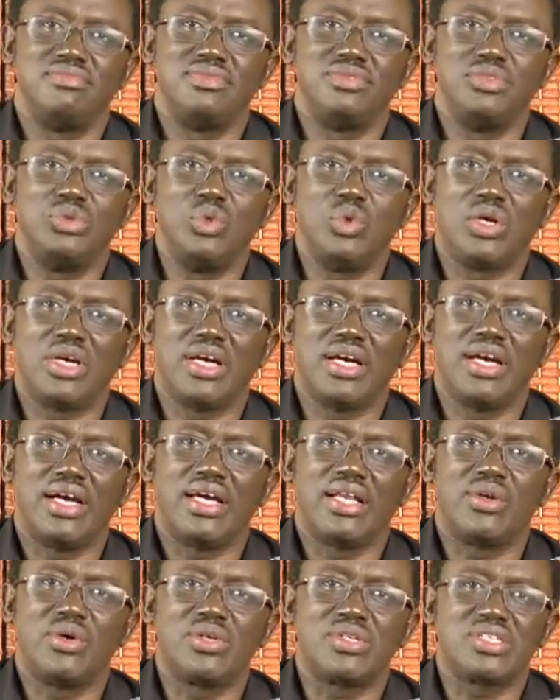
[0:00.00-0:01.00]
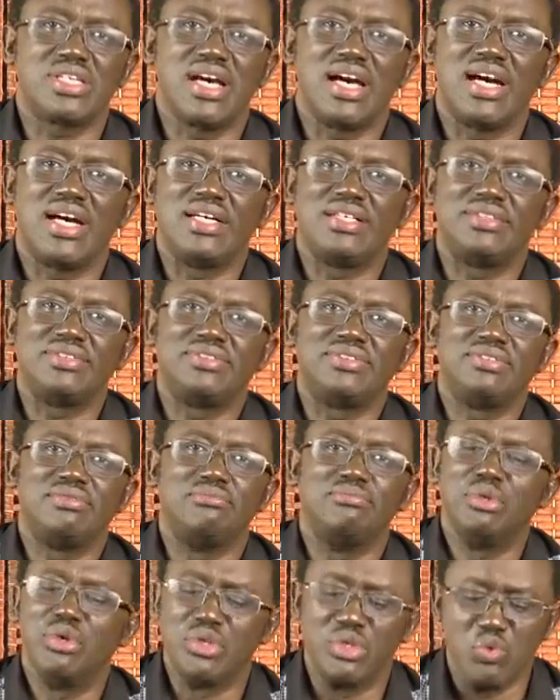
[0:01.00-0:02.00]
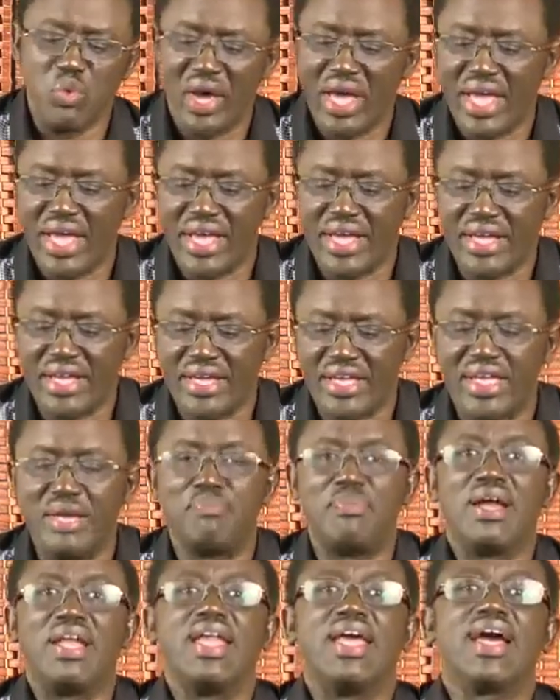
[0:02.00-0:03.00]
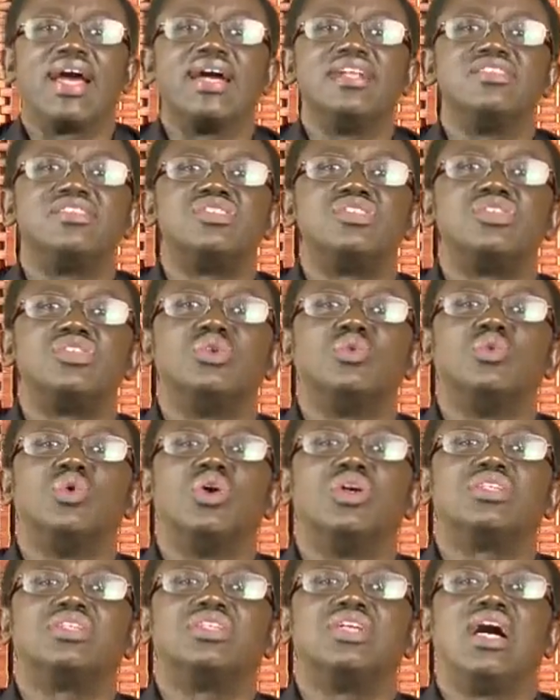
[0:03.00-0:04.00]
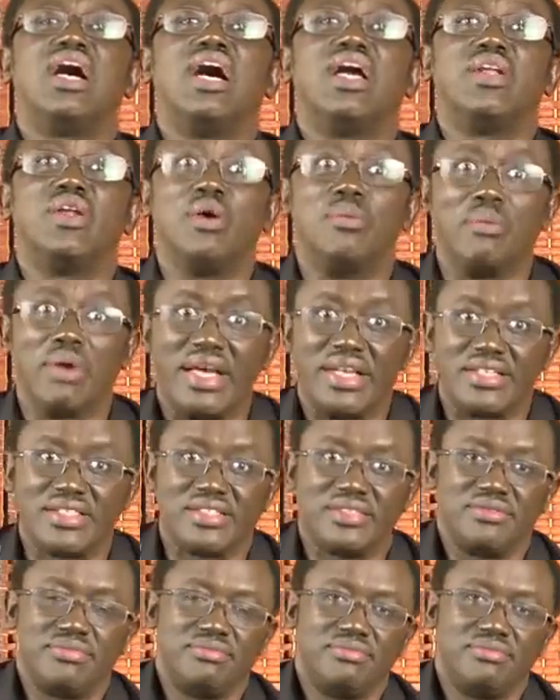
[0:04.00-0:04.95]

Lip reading: You cannot have both ways. Keep an egg and still want an omelette.